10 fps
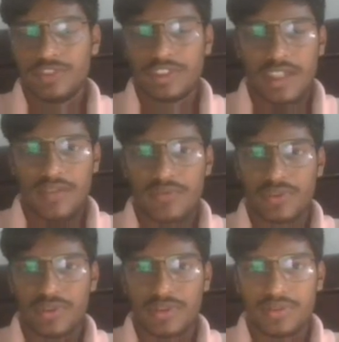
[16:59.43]
which I have
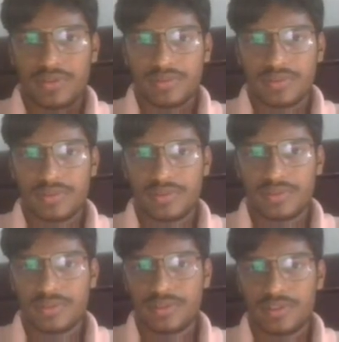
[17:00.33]
told you.
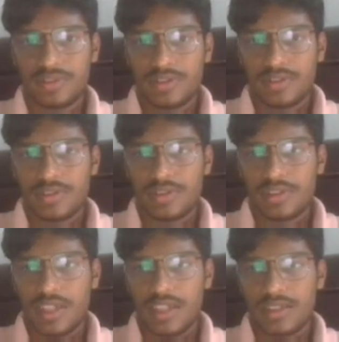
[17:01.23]

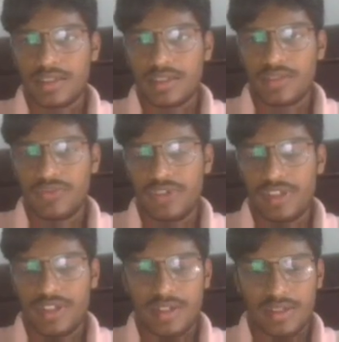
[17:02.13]
Like
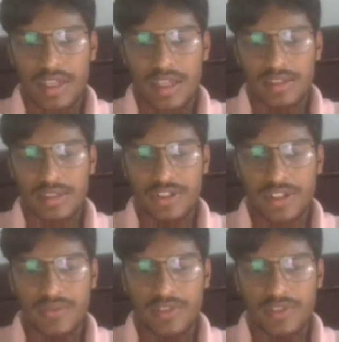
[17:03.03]
we can straight